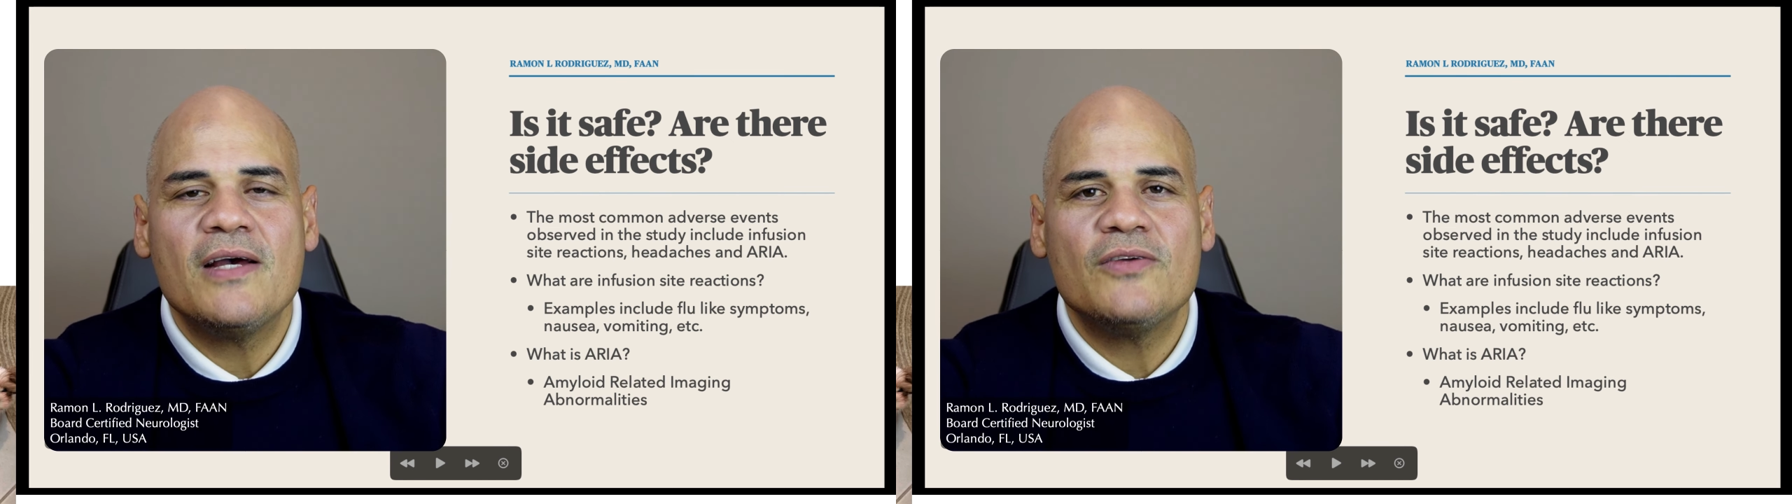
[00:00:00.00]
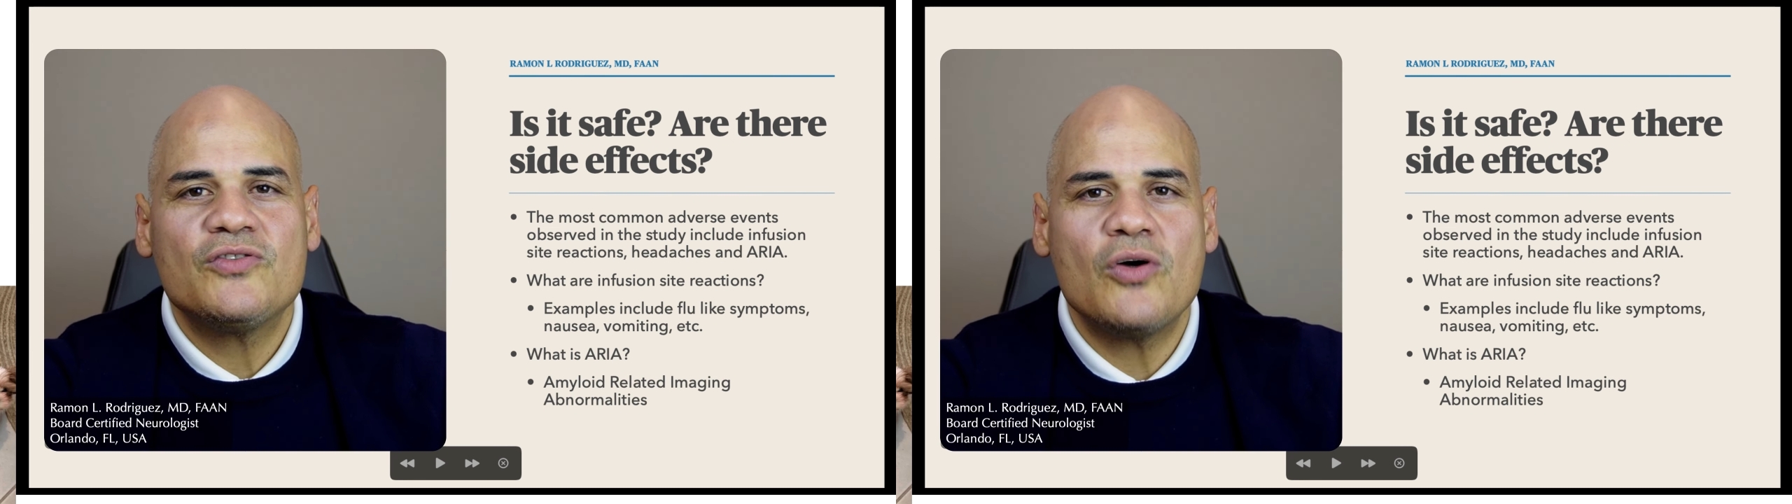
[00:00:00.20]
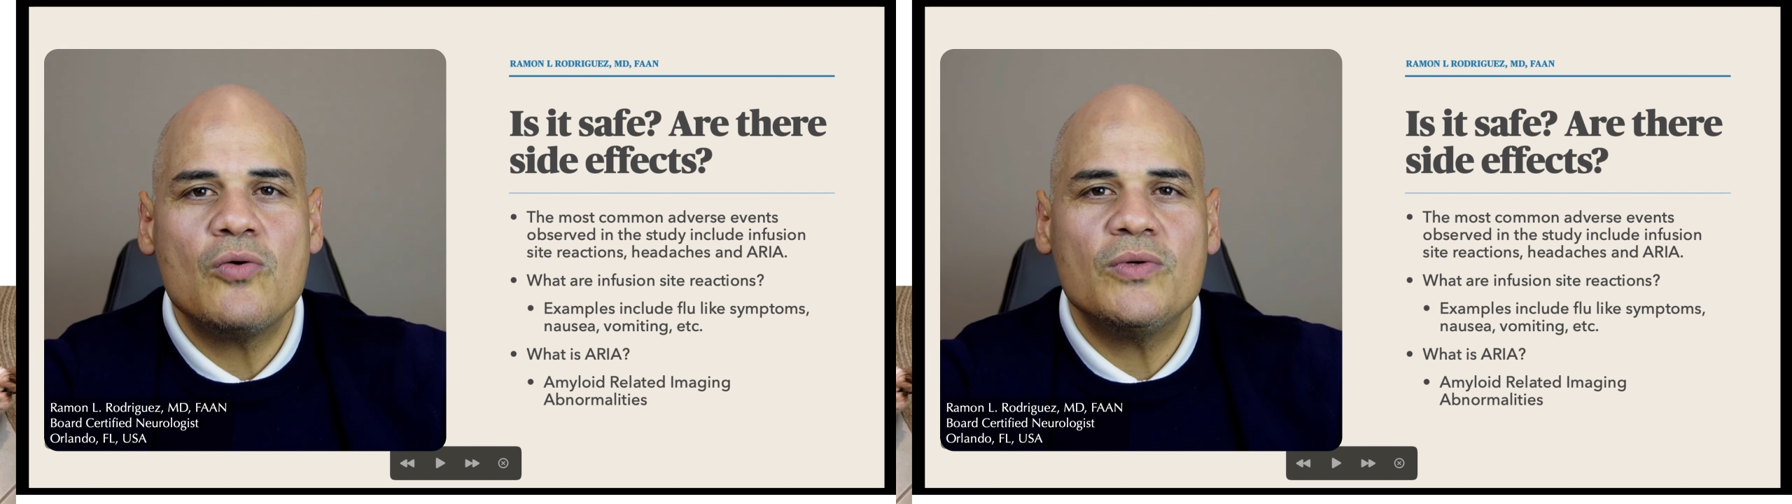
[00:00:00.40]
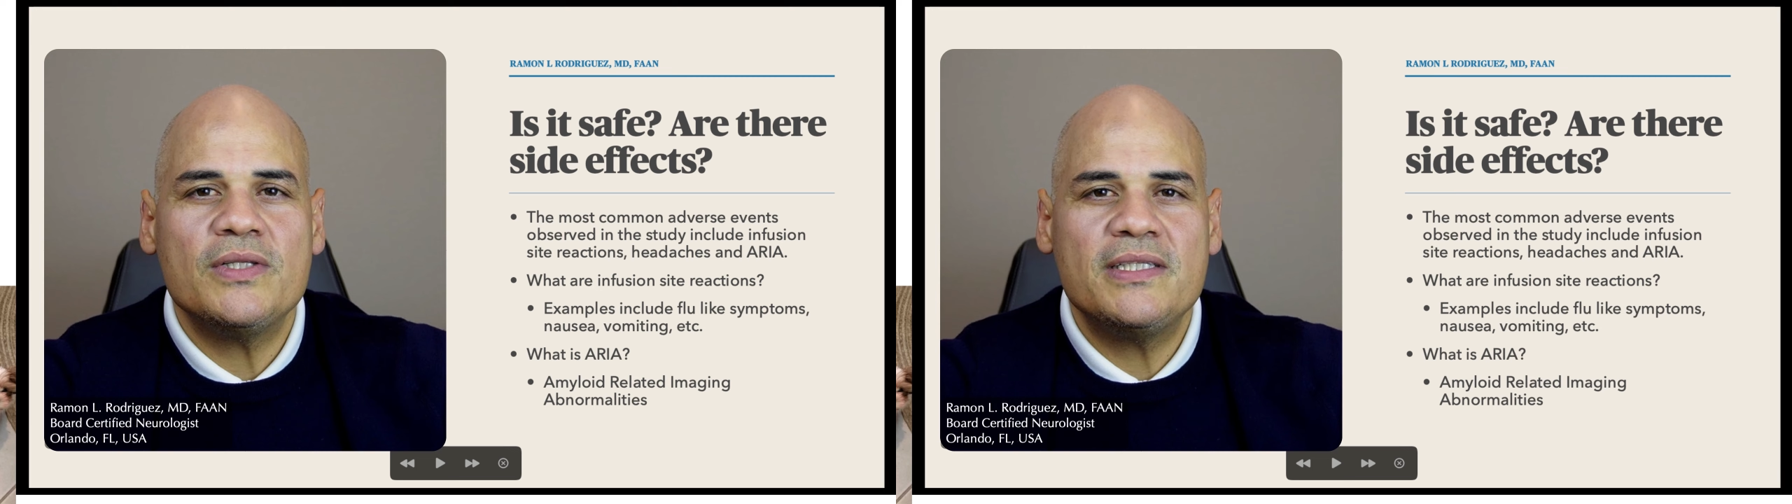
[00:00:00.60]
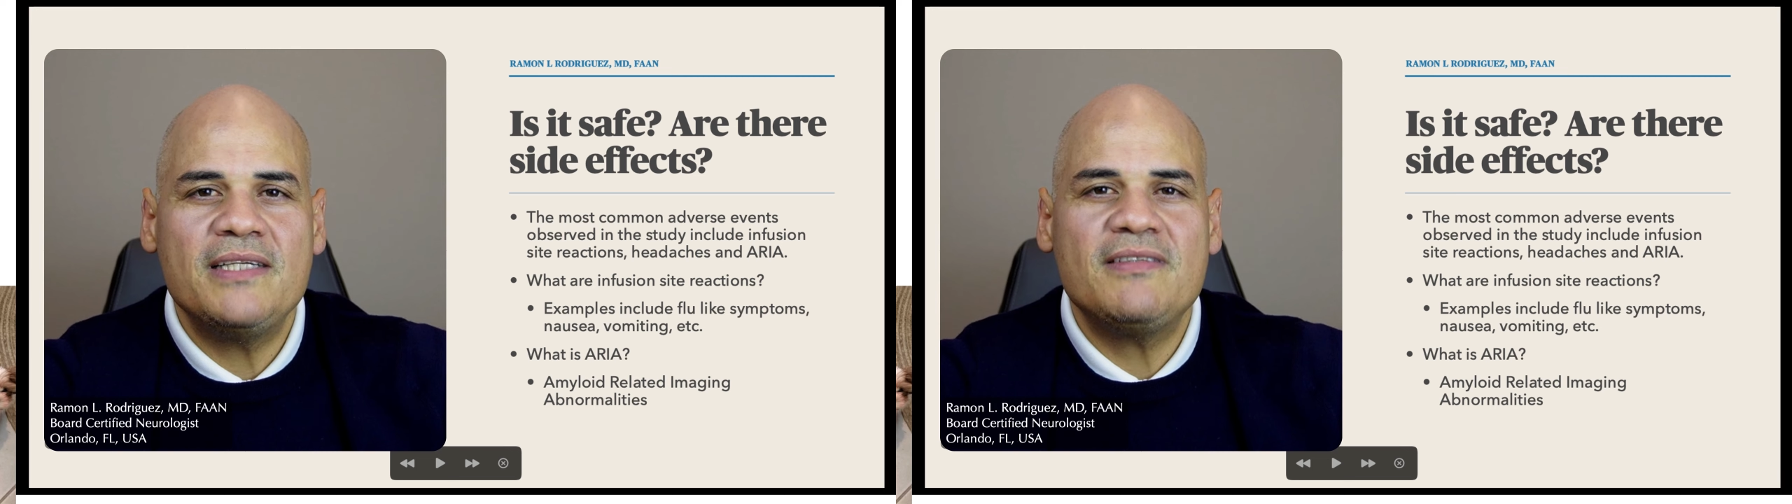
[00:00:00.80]
So
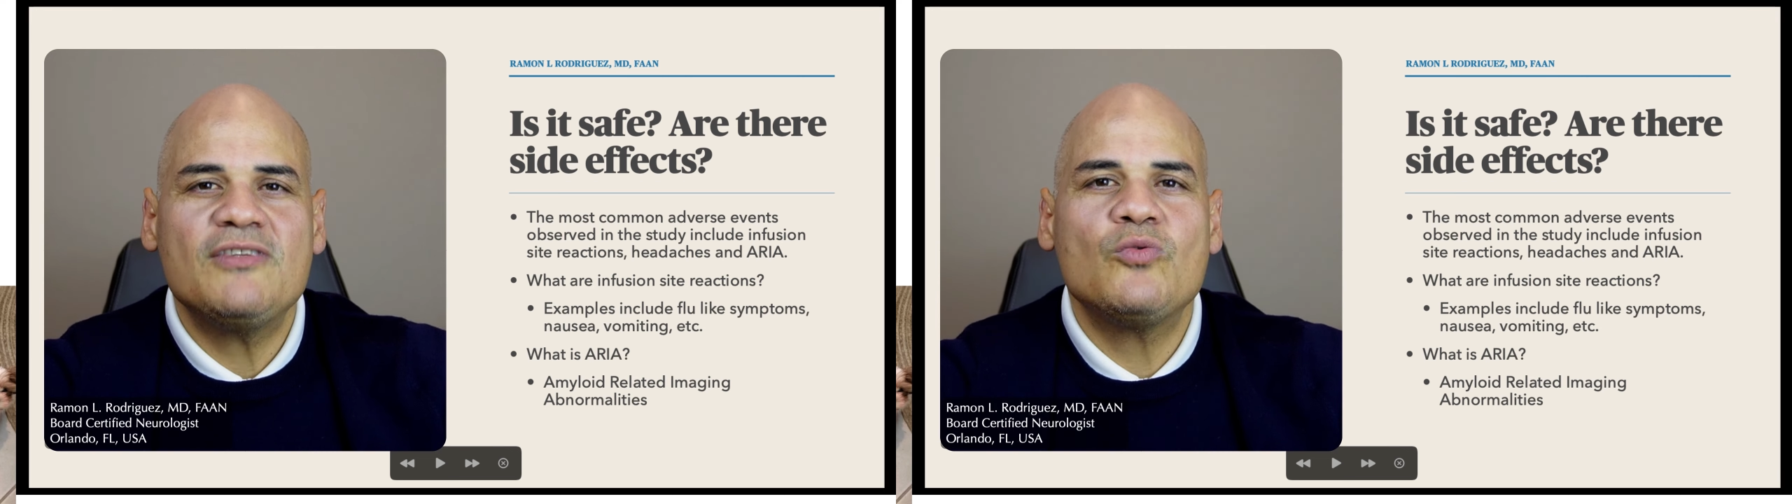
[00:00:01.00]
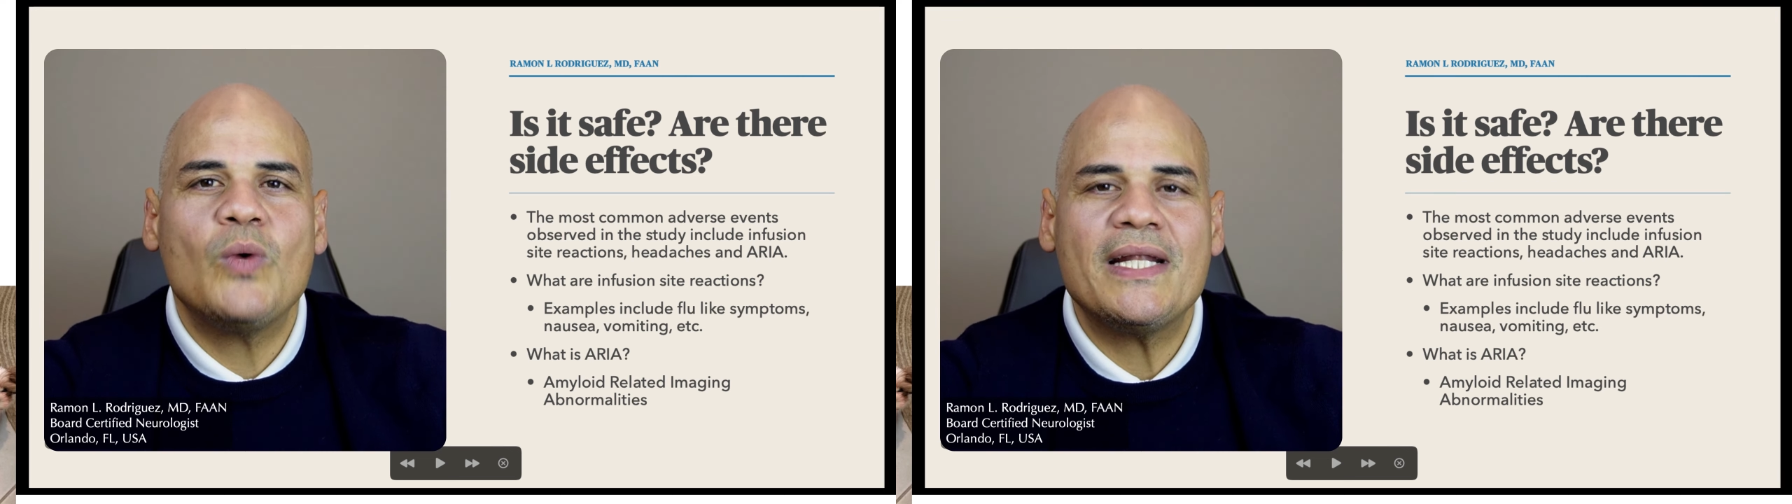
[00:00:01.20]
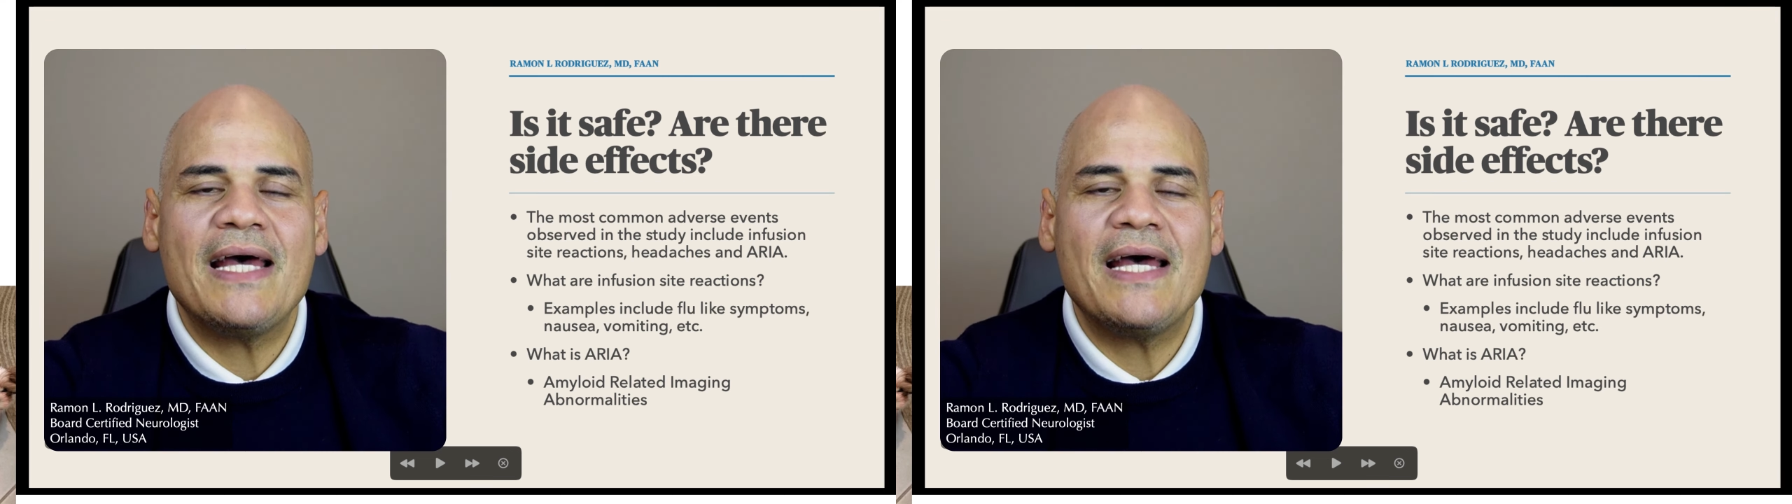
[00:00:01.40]
this is what